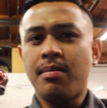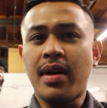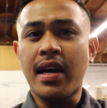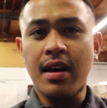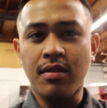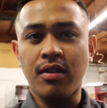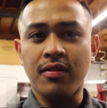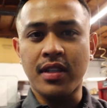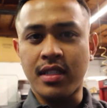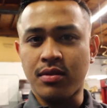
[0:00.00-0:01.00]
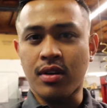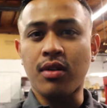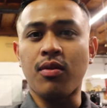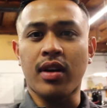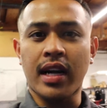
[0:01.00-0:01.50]
man, I don't know if this is
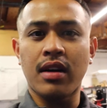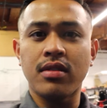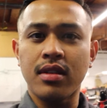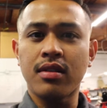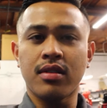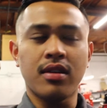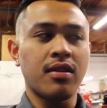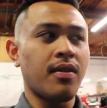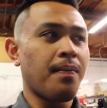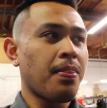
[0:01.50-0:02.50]
gonna work out still, you know.